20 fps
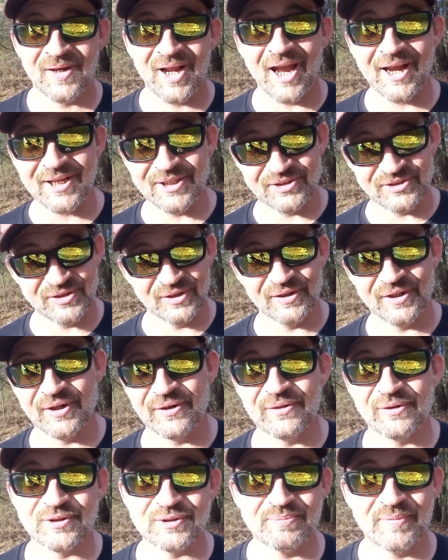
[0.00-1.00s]
I can still
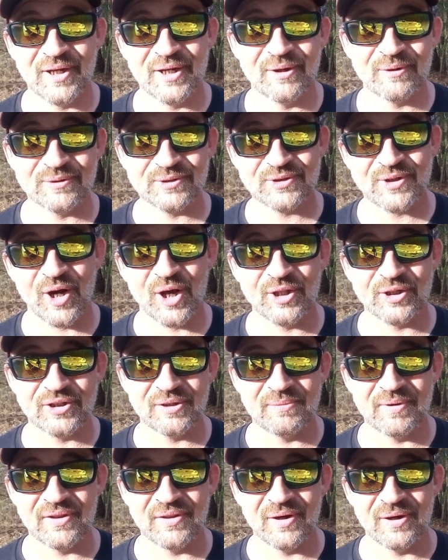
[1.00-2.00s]
hear those big girls calling
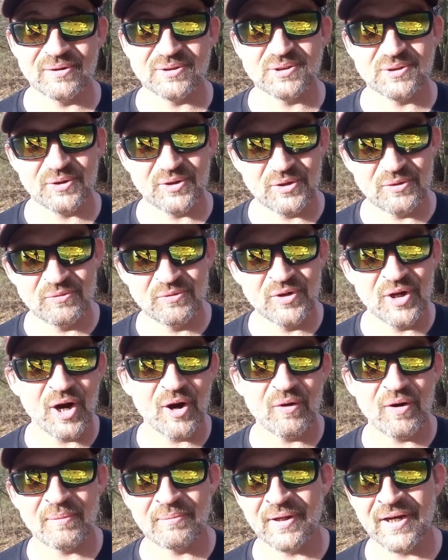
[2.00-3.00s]
to me though, so you
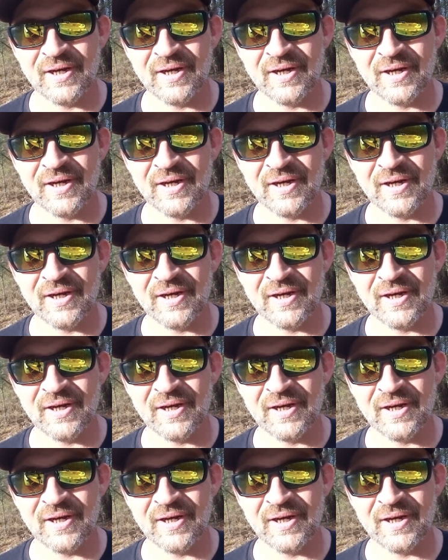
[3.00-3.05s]
know I'm